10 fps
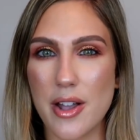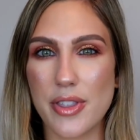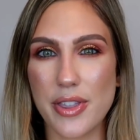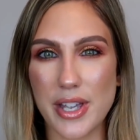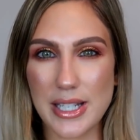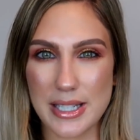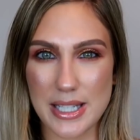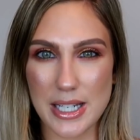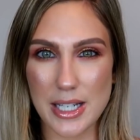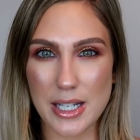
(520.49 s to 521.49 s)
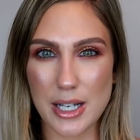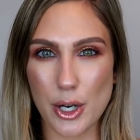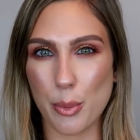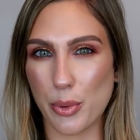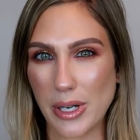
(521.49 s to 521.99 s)
than they did
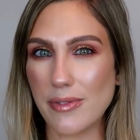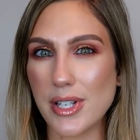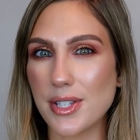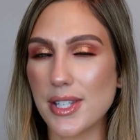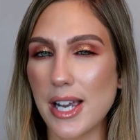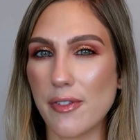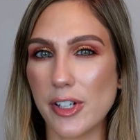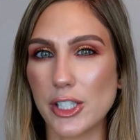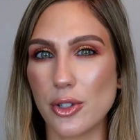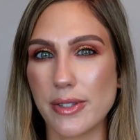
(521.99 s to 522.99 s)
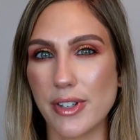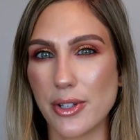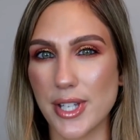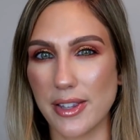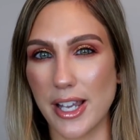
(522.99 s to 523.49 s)
previously. I felt like those
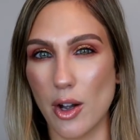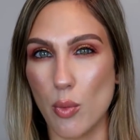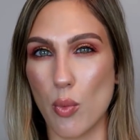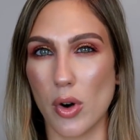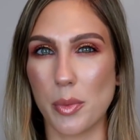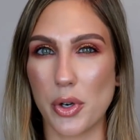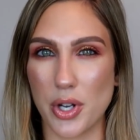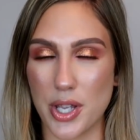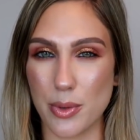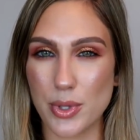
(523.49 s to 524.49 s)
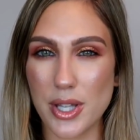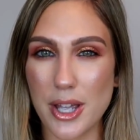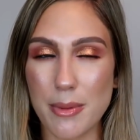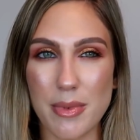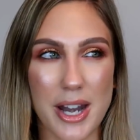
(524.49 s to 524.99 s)
videos had like a warmer hue to
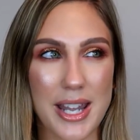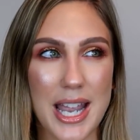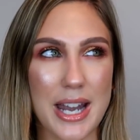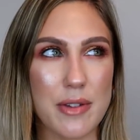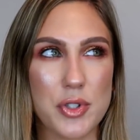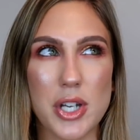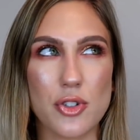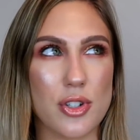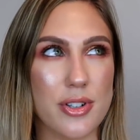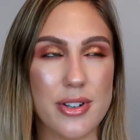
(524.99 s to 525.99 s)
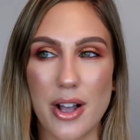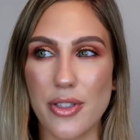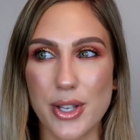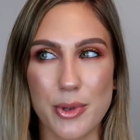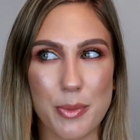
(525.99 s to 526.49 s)
them. And again, I've changed
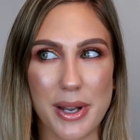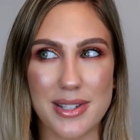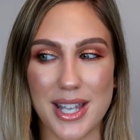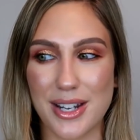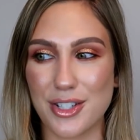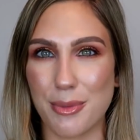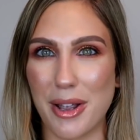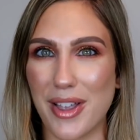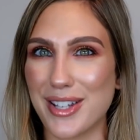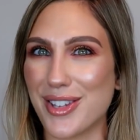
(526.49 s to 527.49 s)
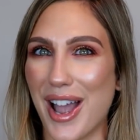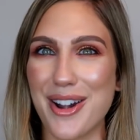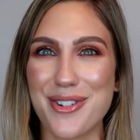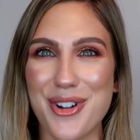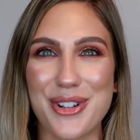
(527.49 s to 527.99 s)
nothing with my settings or my lights. I
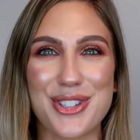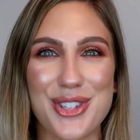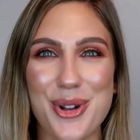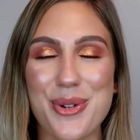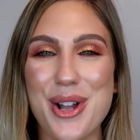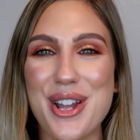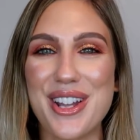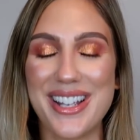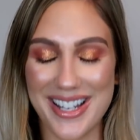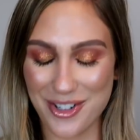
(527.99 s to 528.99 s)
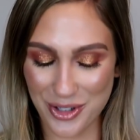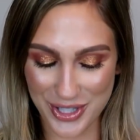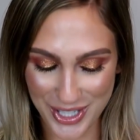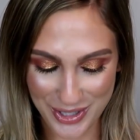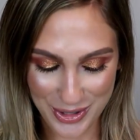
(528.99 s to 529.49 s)
don't know, it's so
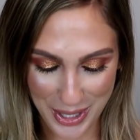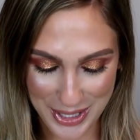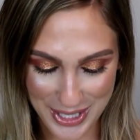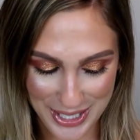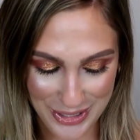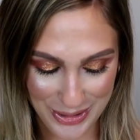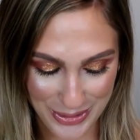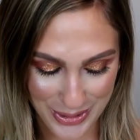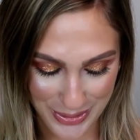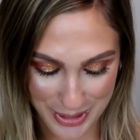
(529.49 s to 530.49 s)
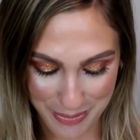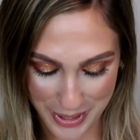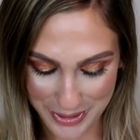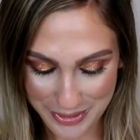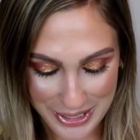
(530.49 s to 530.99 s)
interesting to try to get used to it,
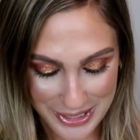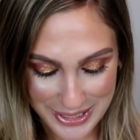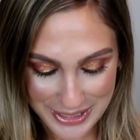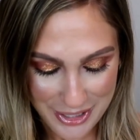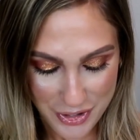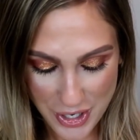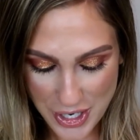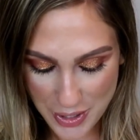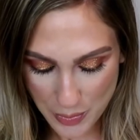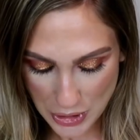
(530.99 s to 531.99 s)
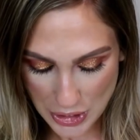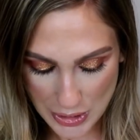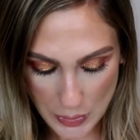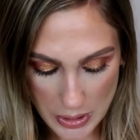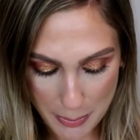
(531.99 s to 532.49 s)
but it's all good. We're just
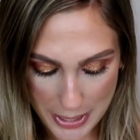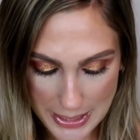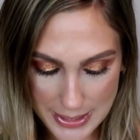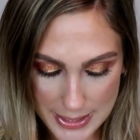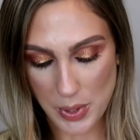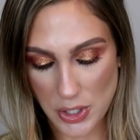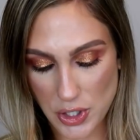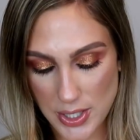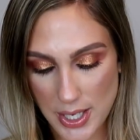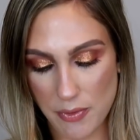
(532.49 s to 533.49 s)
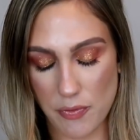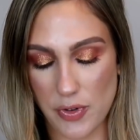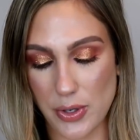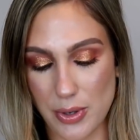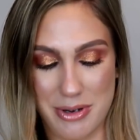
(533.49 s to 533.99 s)
doing our best. For blushes, I have a
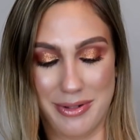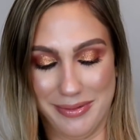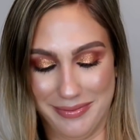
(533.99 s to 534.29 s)
few